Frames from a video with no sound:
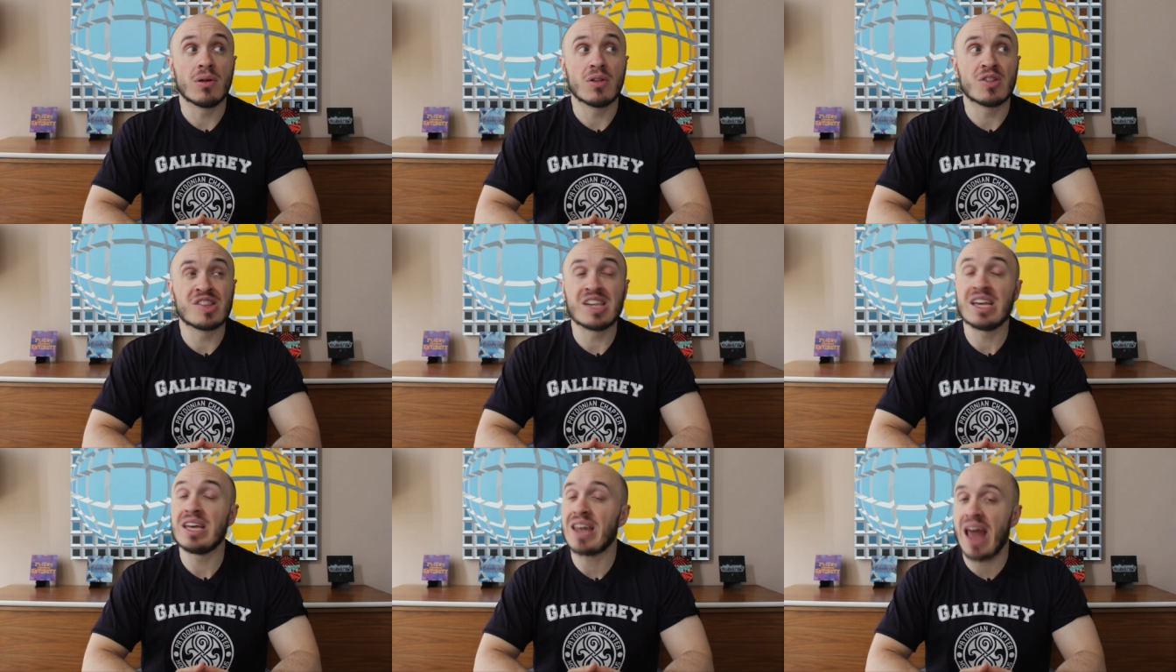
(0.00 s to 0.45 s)

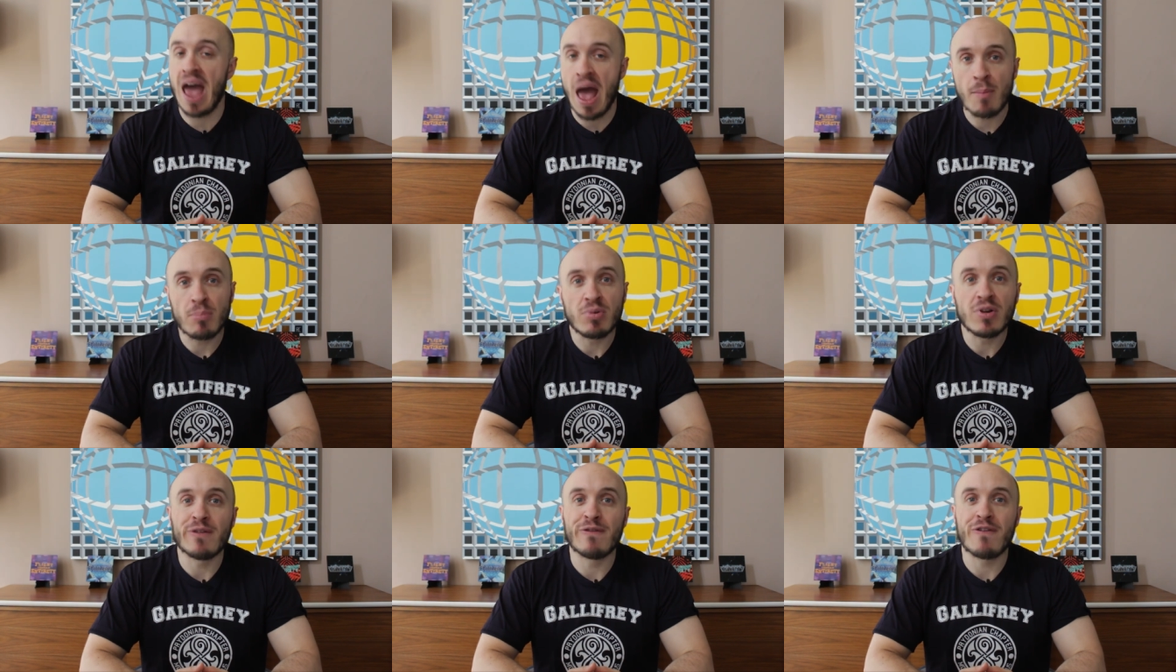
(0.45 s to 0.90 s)
see it
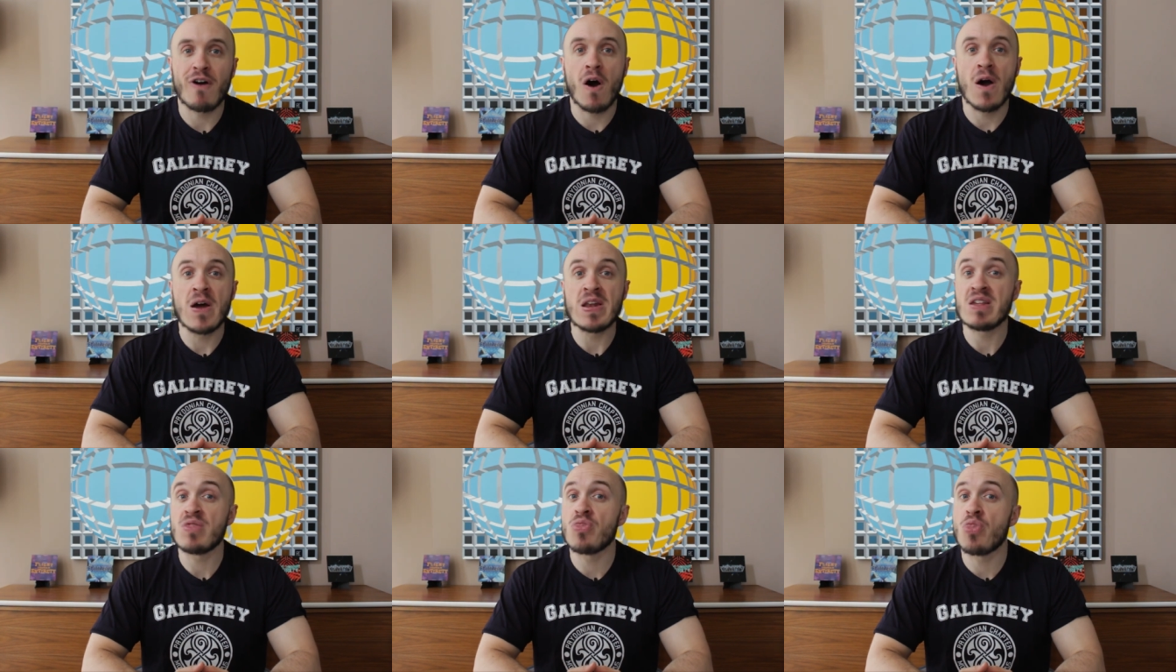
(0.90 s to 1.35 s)

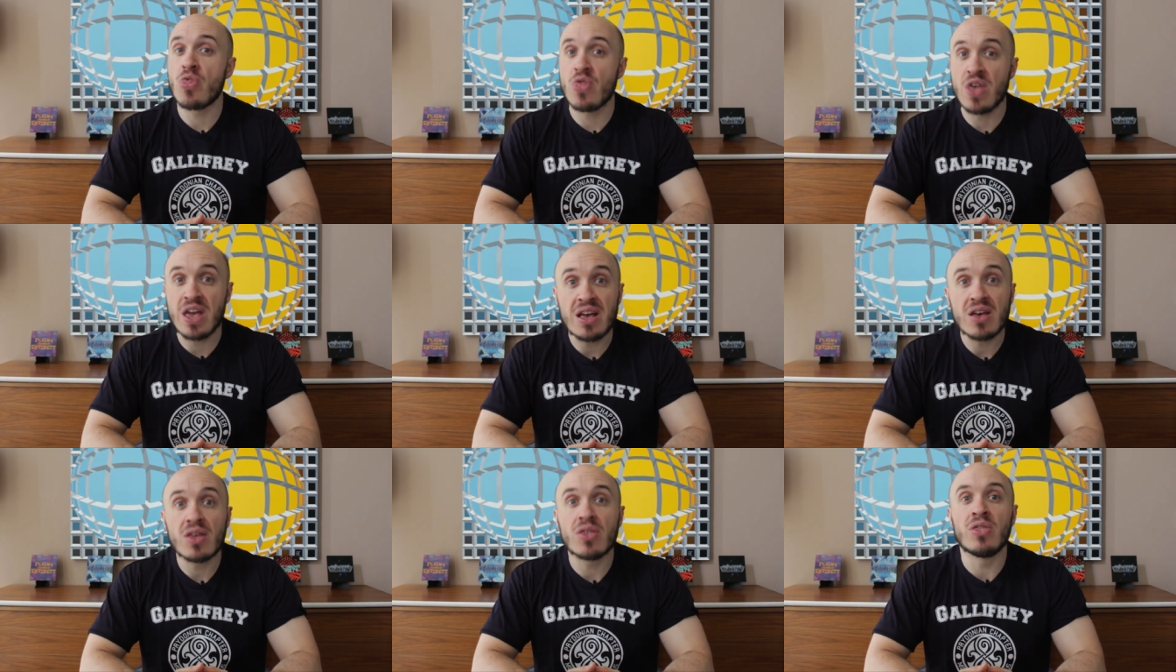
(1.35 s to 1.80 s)
amplified and
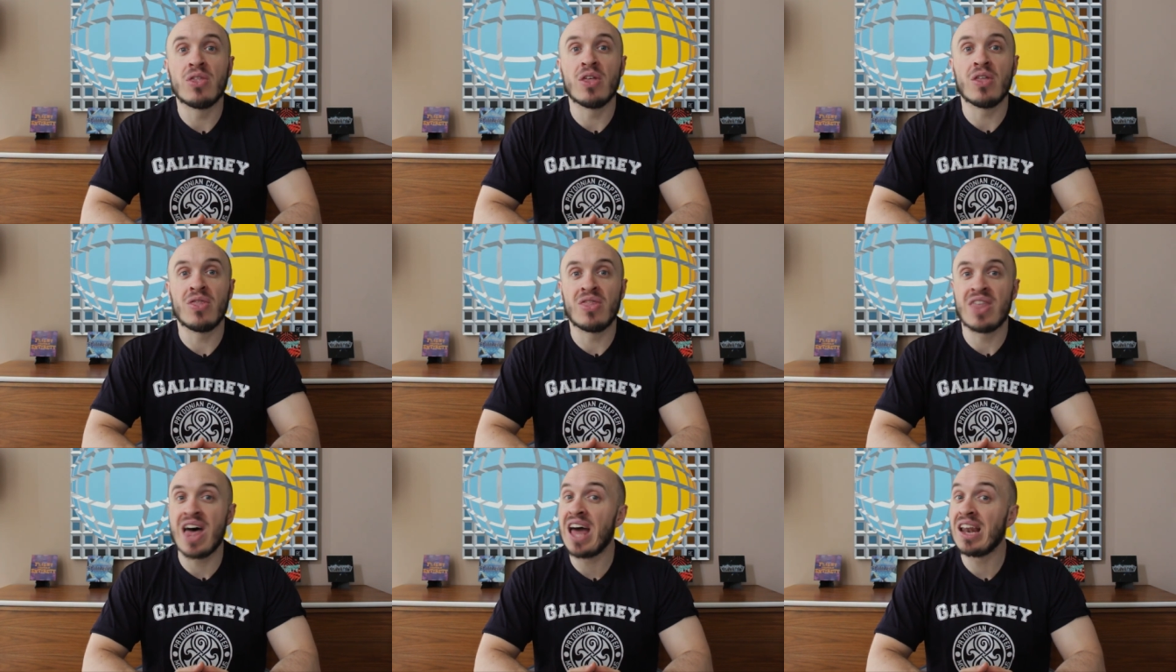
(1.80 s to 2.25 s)
think
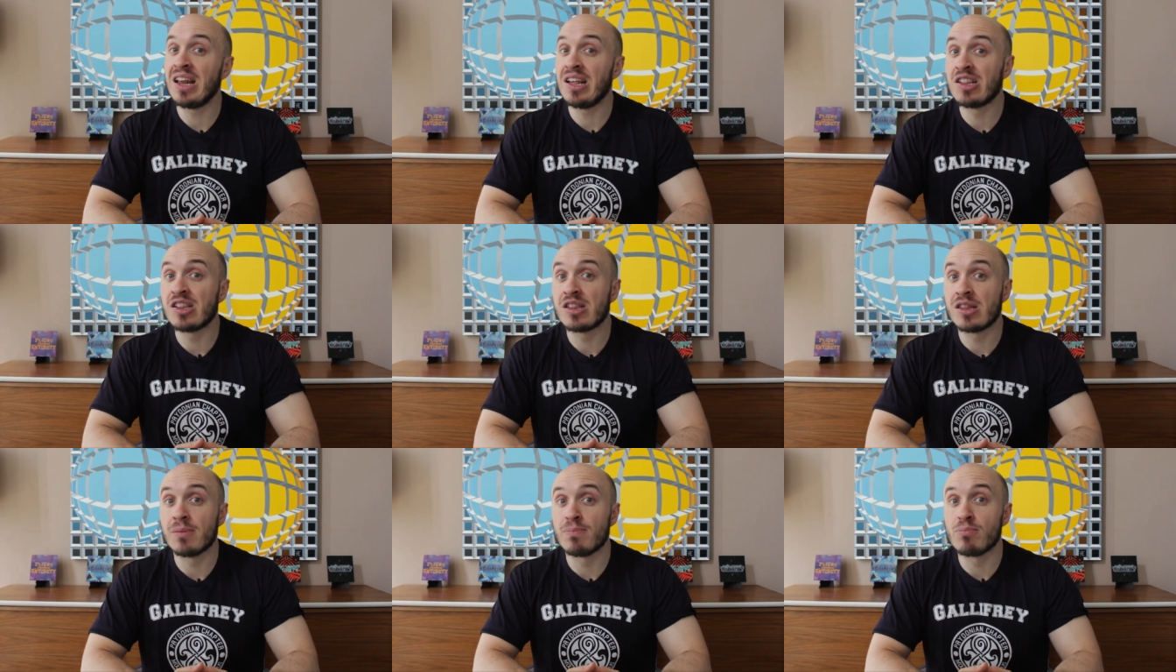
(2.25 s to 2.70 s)
that
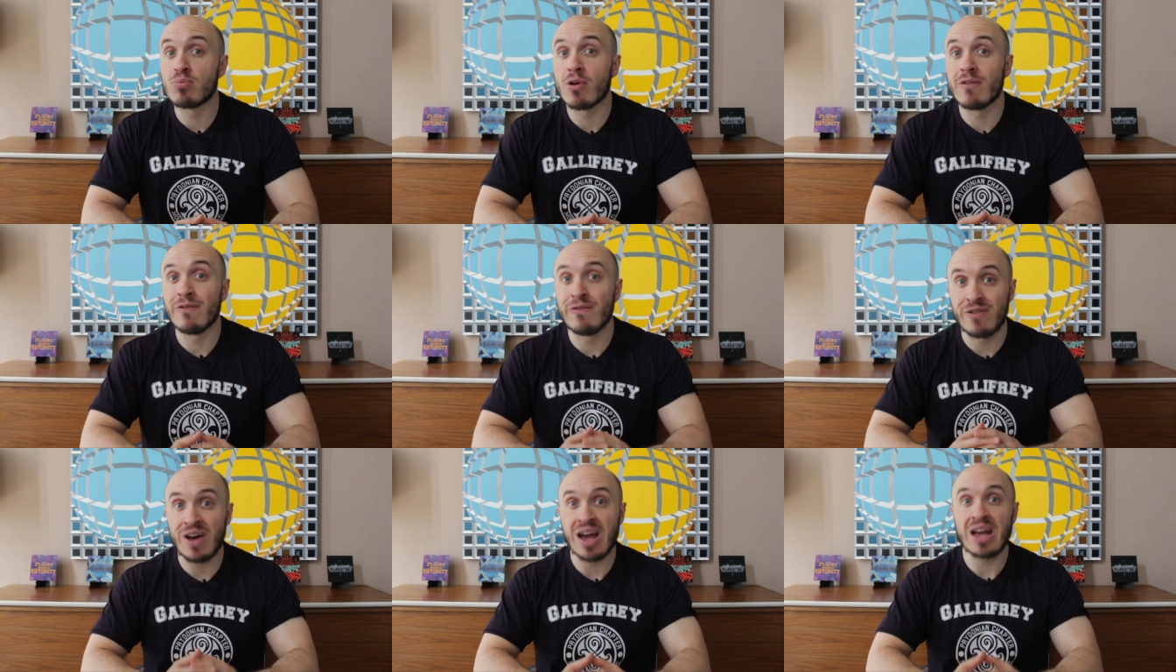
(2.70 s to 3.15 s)
that is the
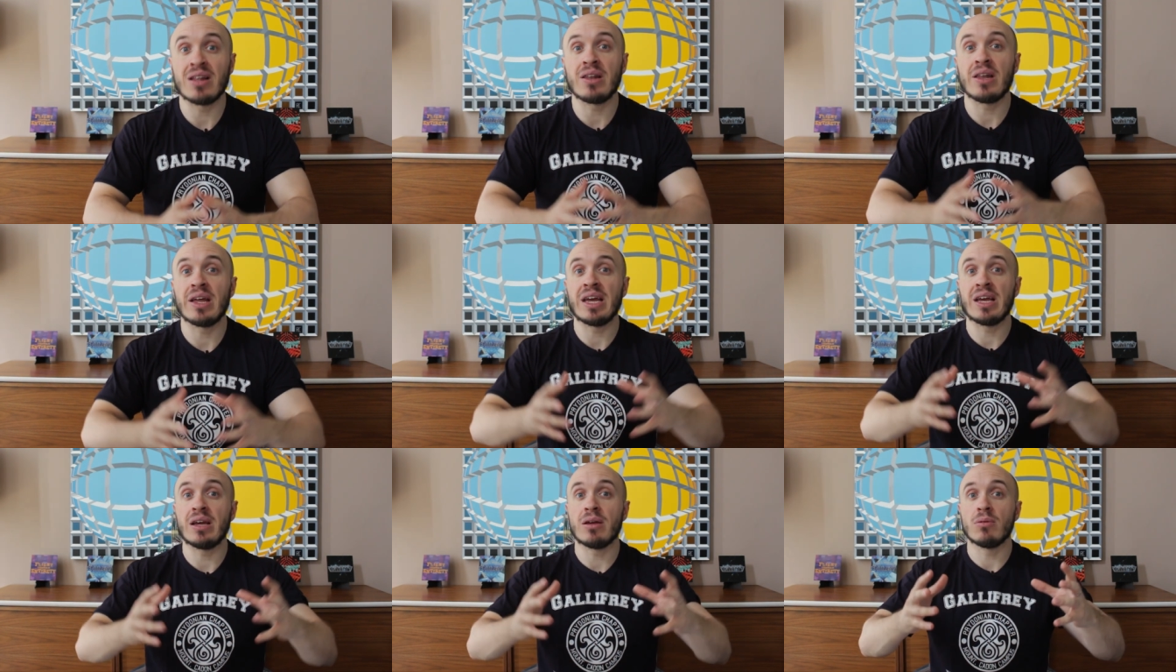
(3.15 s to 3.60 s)

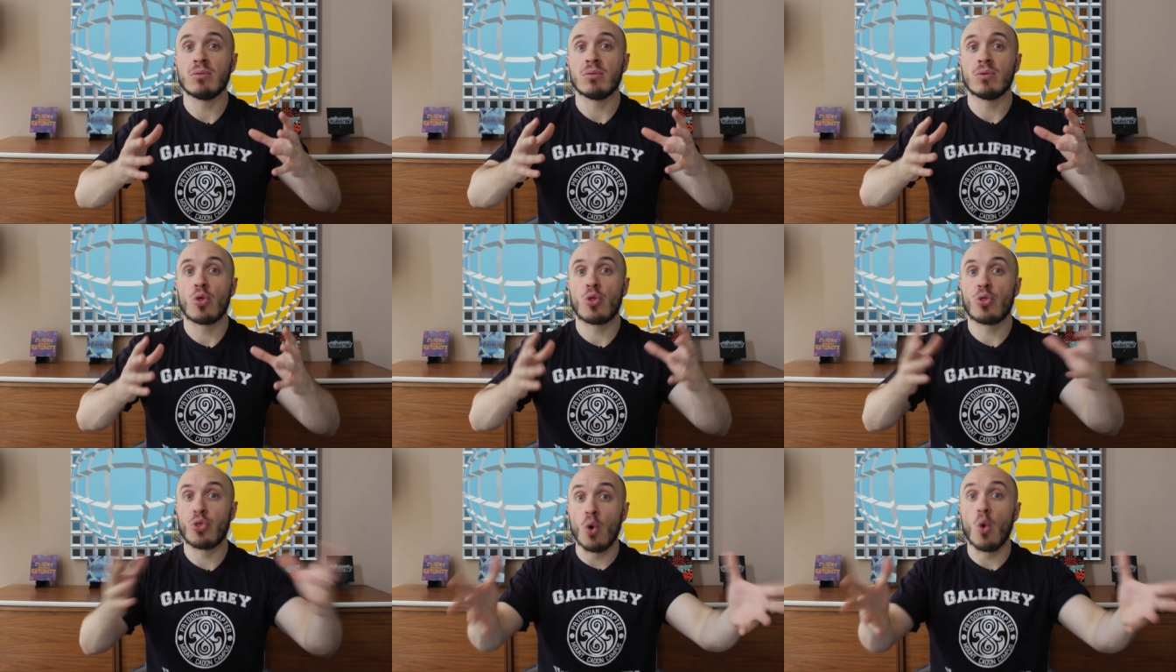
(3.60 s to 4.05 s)
prevailing
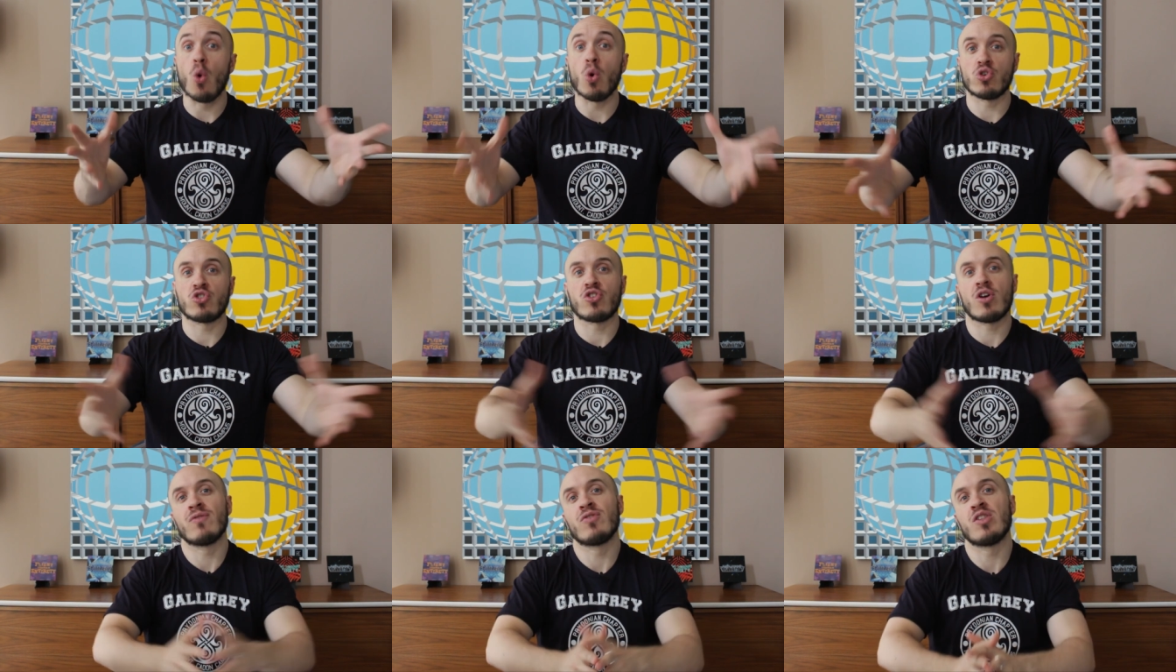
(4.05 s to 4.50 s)

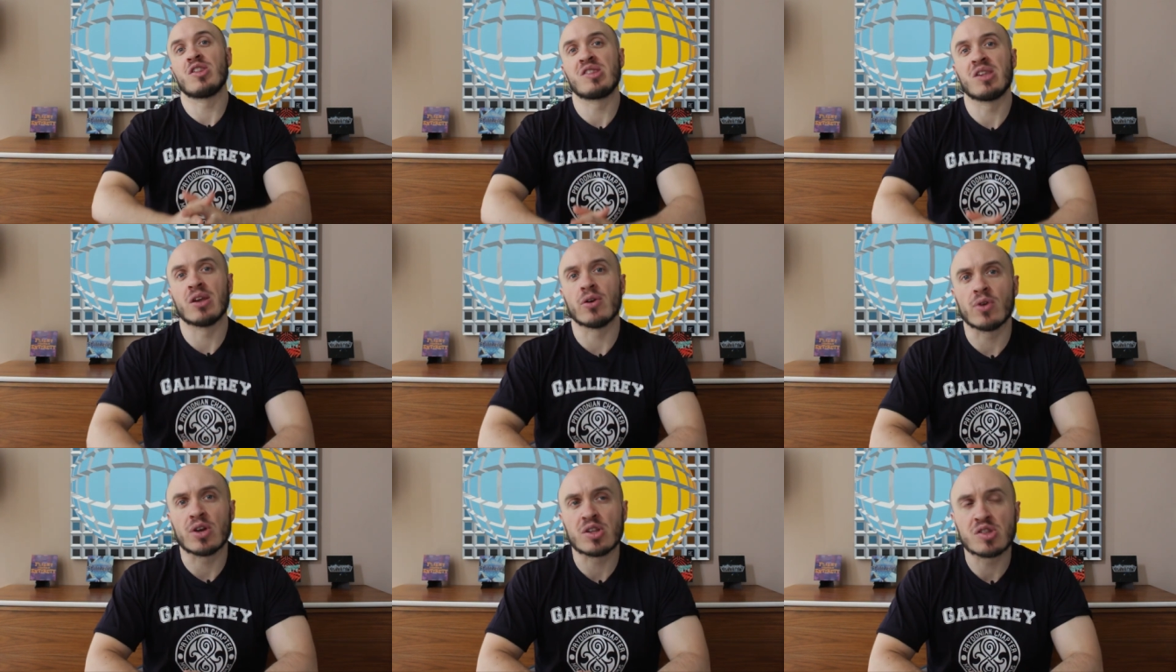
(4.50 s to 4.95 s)
thought of the
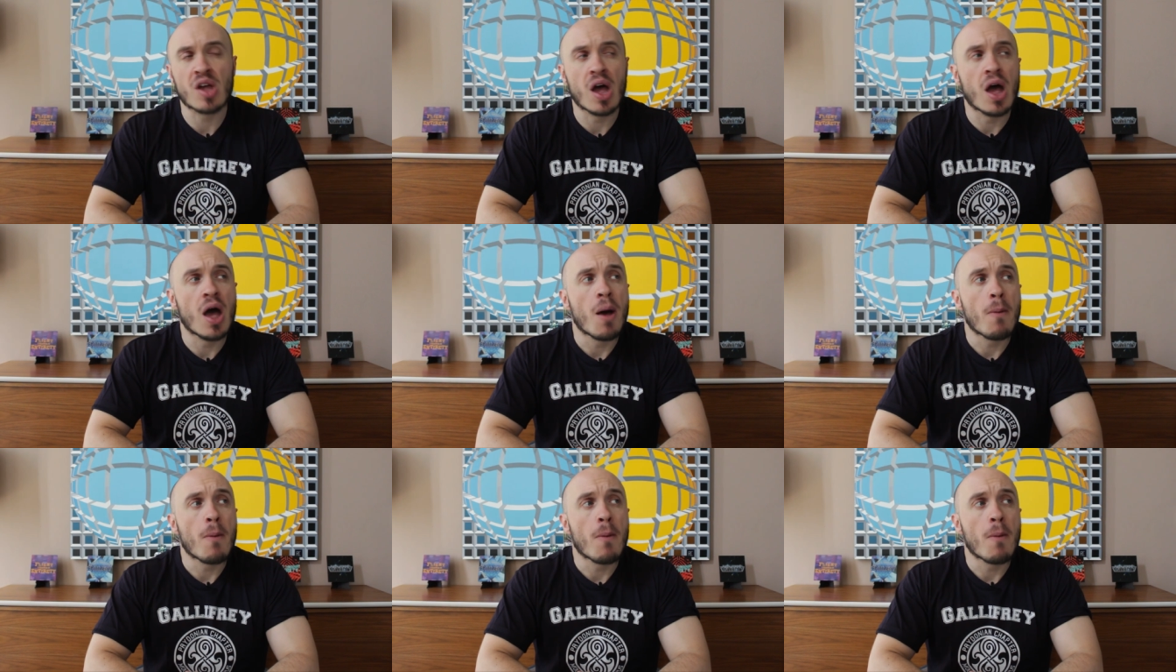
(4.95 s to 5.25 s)
series.